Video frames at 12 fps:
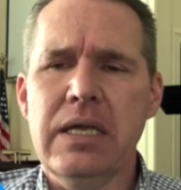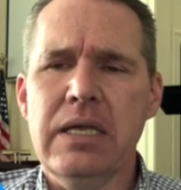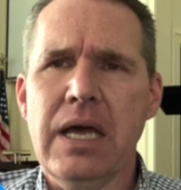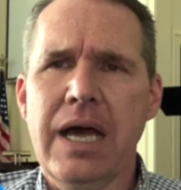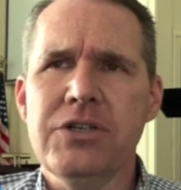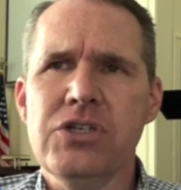
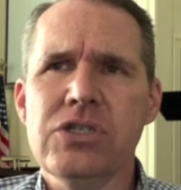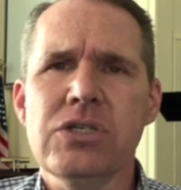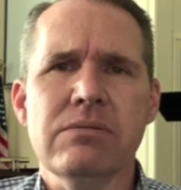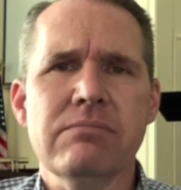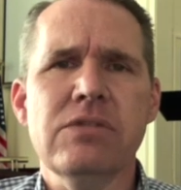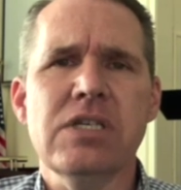I just
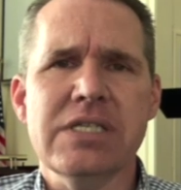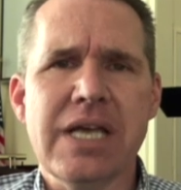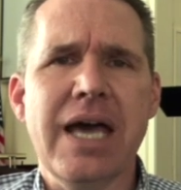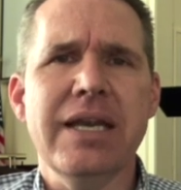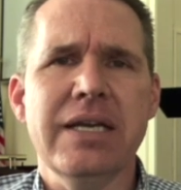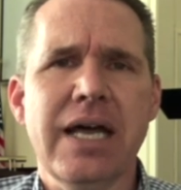
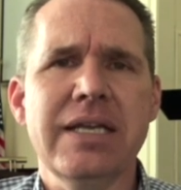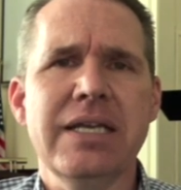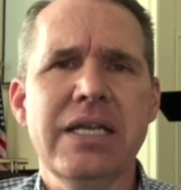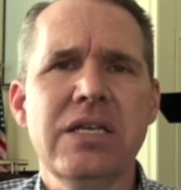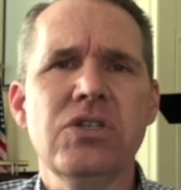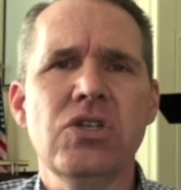decided I
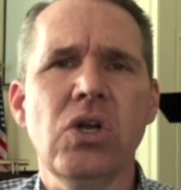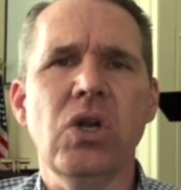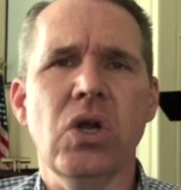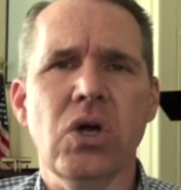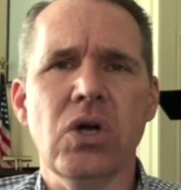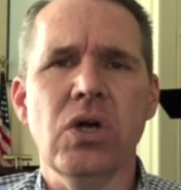needed to
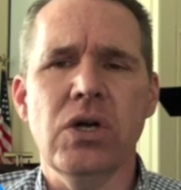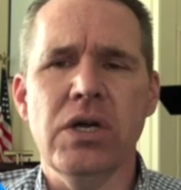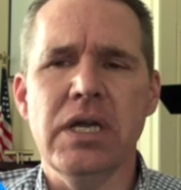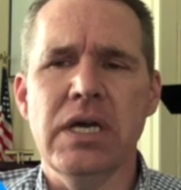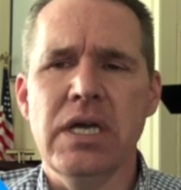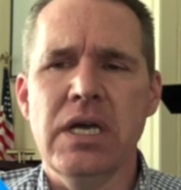
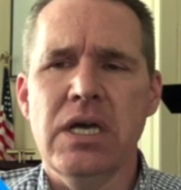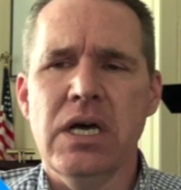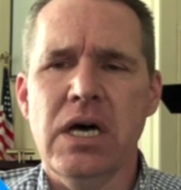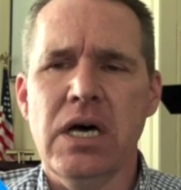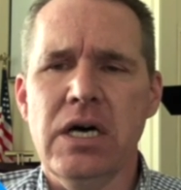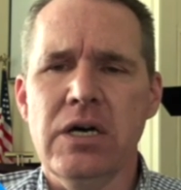learn
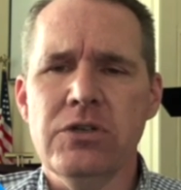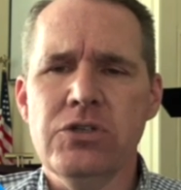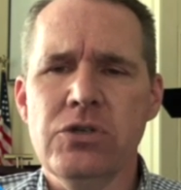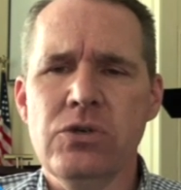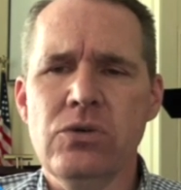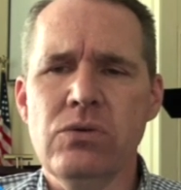
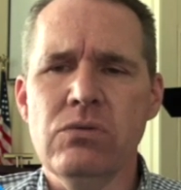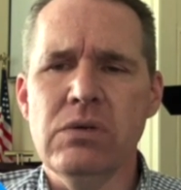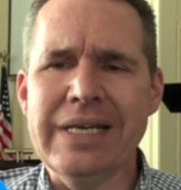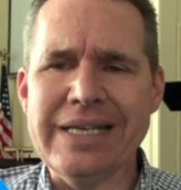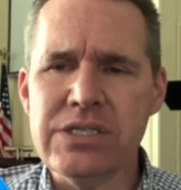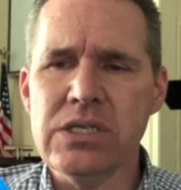to
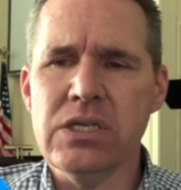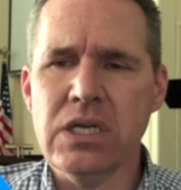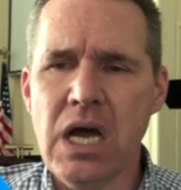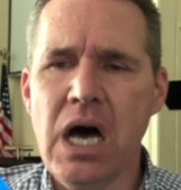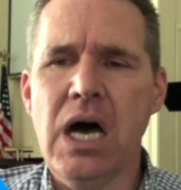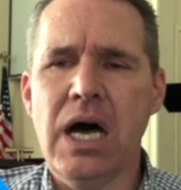listen to
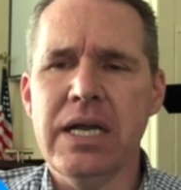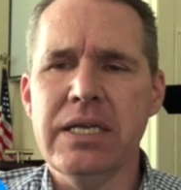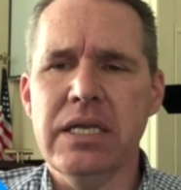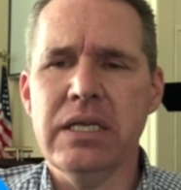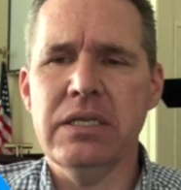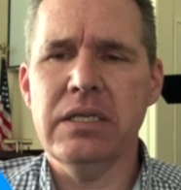God in